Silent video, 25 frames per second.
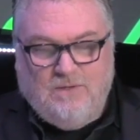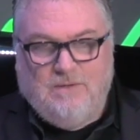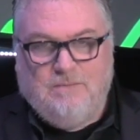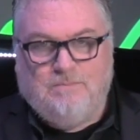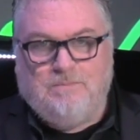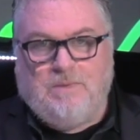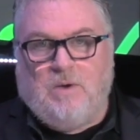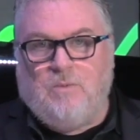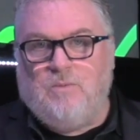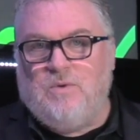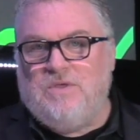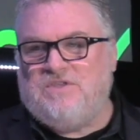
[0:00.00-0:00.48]

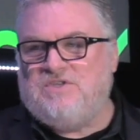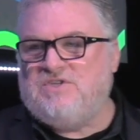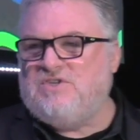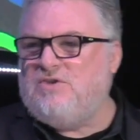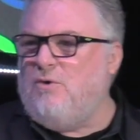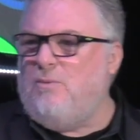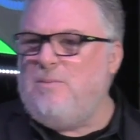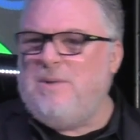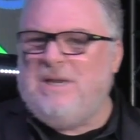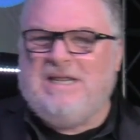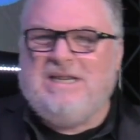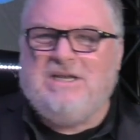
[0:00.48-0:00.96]
But with
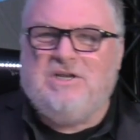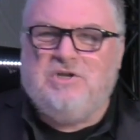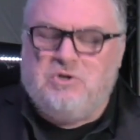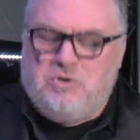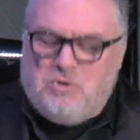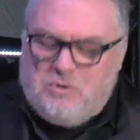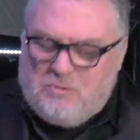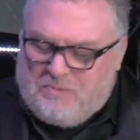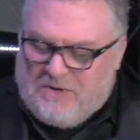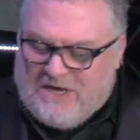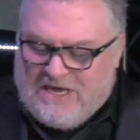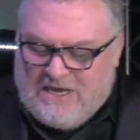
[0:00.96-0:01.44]
so many
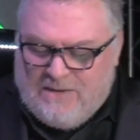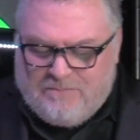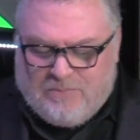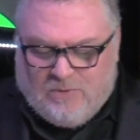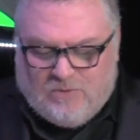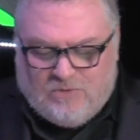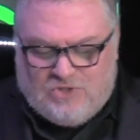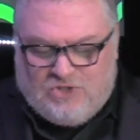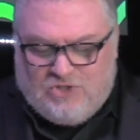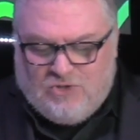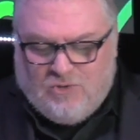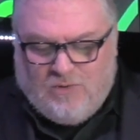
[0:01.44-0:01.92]
new
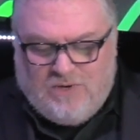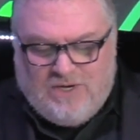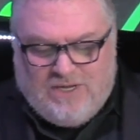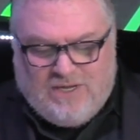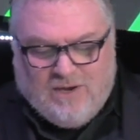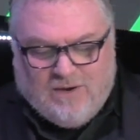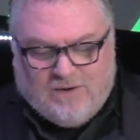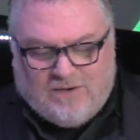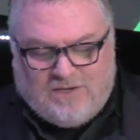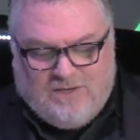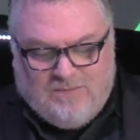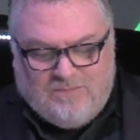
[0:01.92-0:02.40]
people
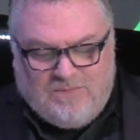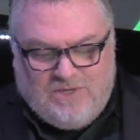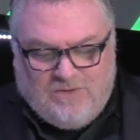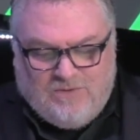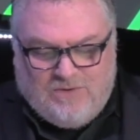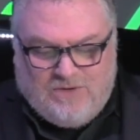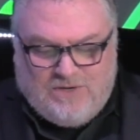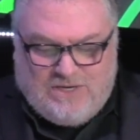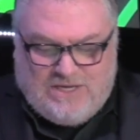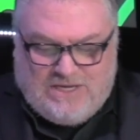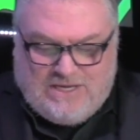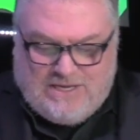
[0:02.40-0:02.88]
joining our
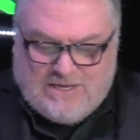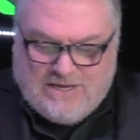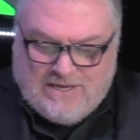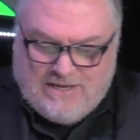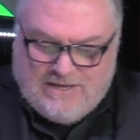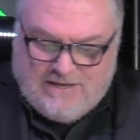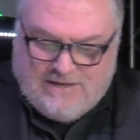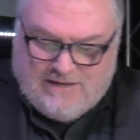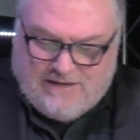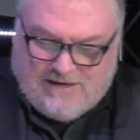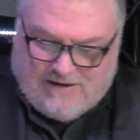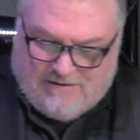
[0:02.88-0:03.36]
community
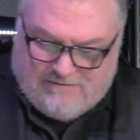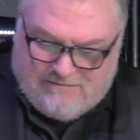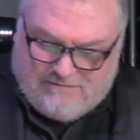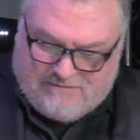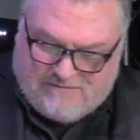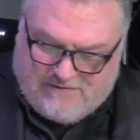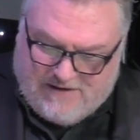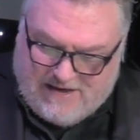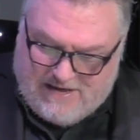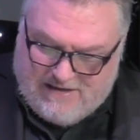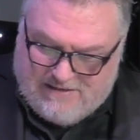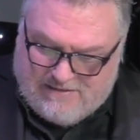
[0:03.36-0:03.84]
of
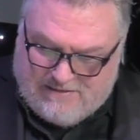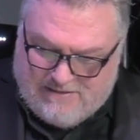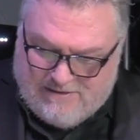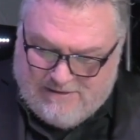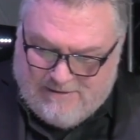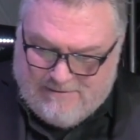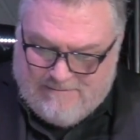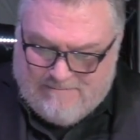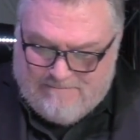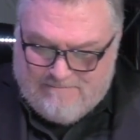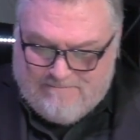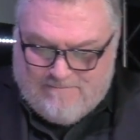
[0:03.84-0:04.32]
faith,
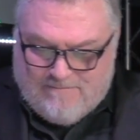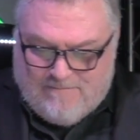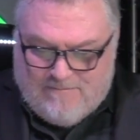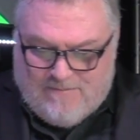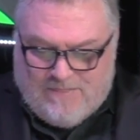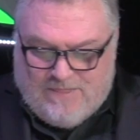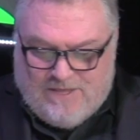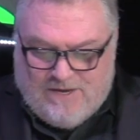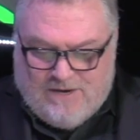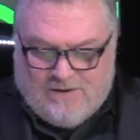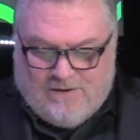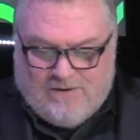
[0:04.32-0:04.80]

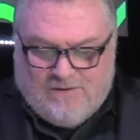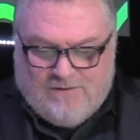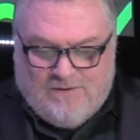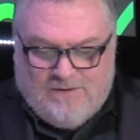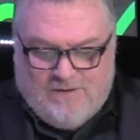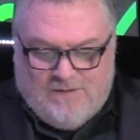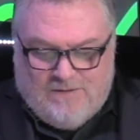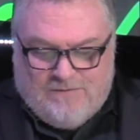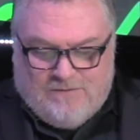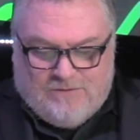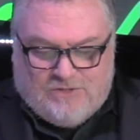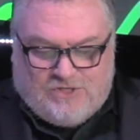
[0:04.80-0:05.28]
There's
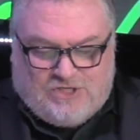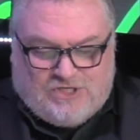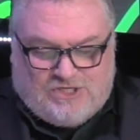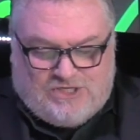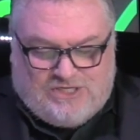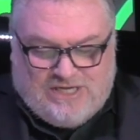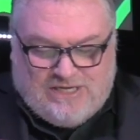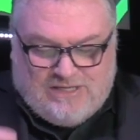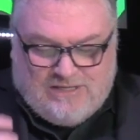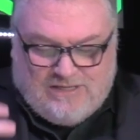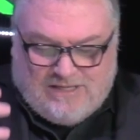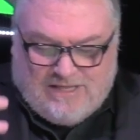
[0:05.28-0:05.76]

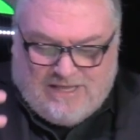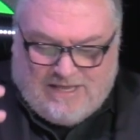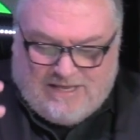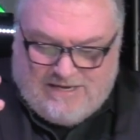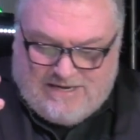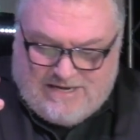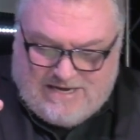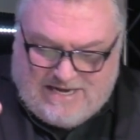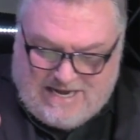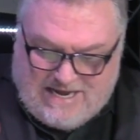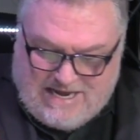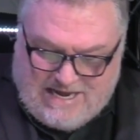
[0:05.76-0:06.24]
still a
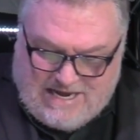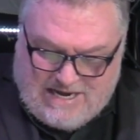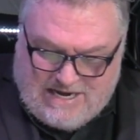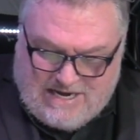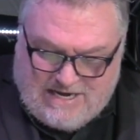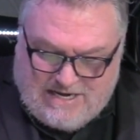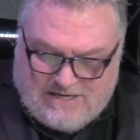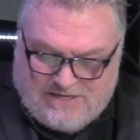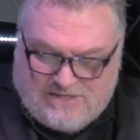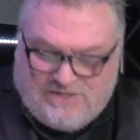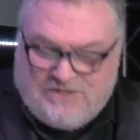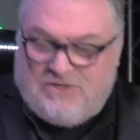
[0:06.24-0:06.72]

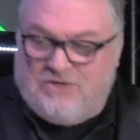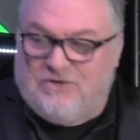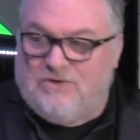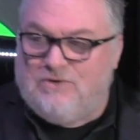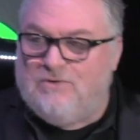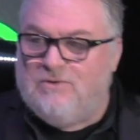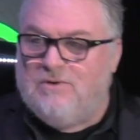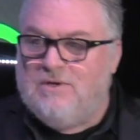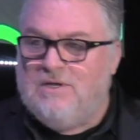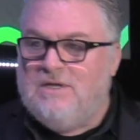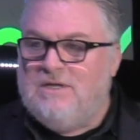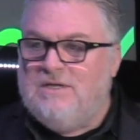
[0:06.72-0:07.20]
need
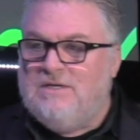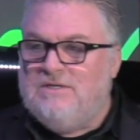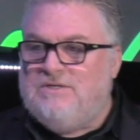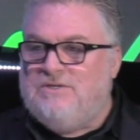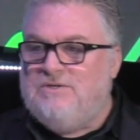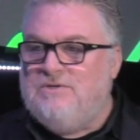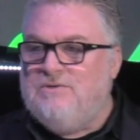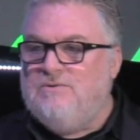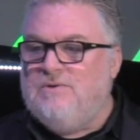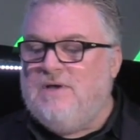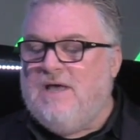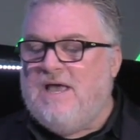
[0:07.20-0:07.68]
to
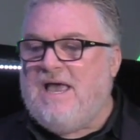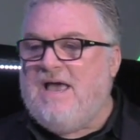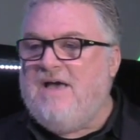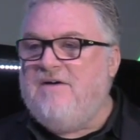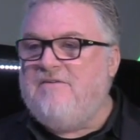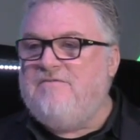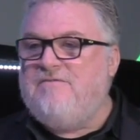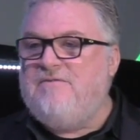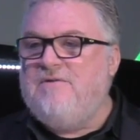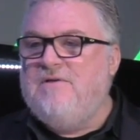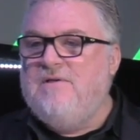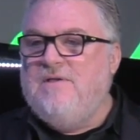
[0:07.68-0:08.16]

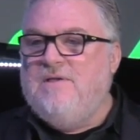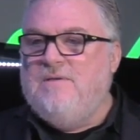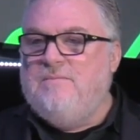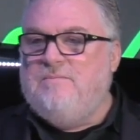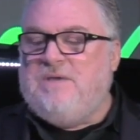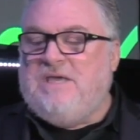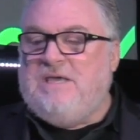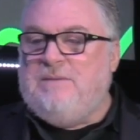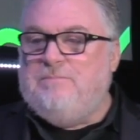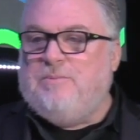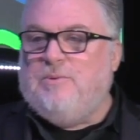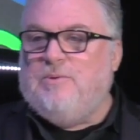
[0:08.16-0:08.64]
have
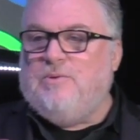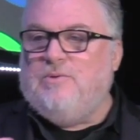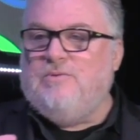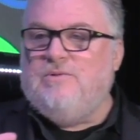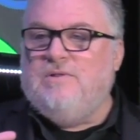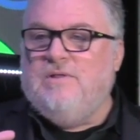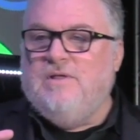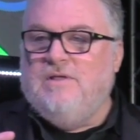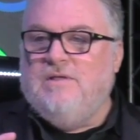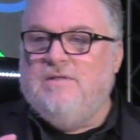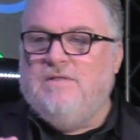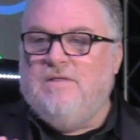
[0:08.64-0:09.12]
people